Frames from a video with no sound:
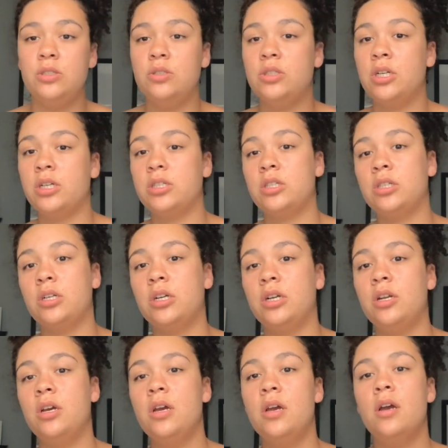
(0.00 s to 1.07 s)
You start to
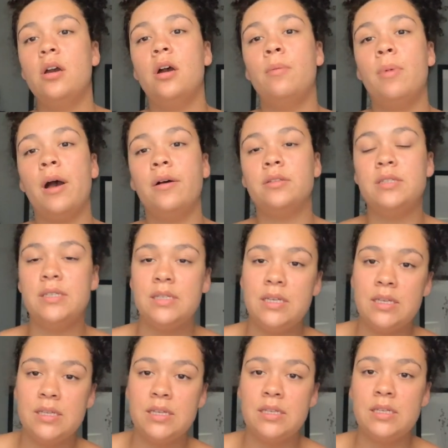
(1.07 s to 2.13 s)
learn about
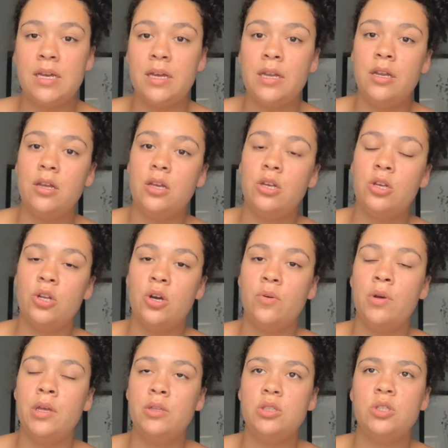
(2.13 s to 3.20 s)
diseases, and you
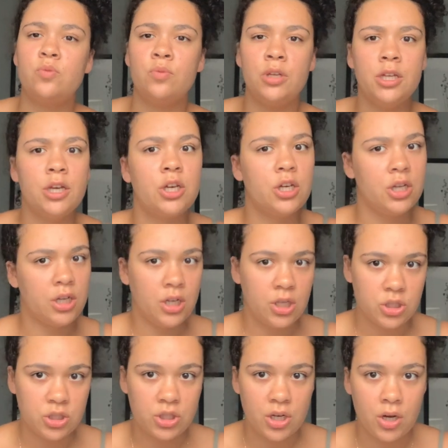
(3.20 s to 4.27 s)
know, it's really a good
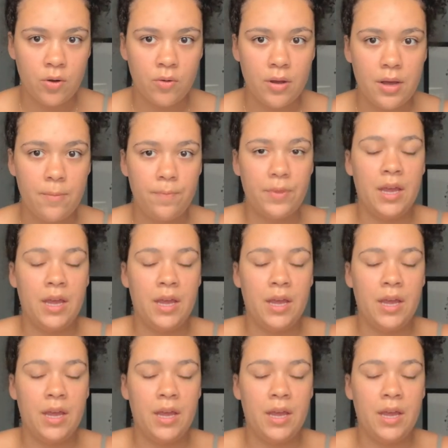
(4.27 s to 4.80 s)
intro.